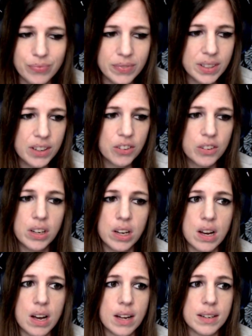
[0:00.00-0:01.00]
Dear
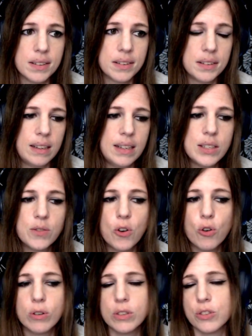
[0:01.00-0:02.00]
God, his
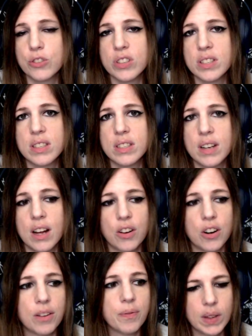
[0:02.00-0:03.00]
vocals are just
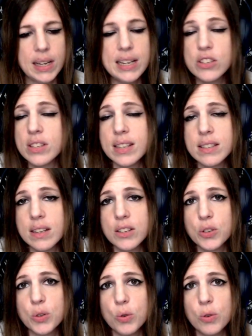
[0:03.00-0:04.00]
stellar. He just has
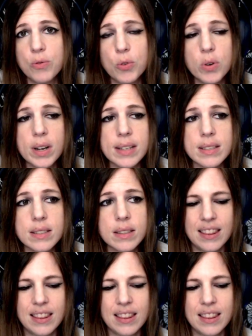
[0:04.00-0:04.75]
such a cool voice.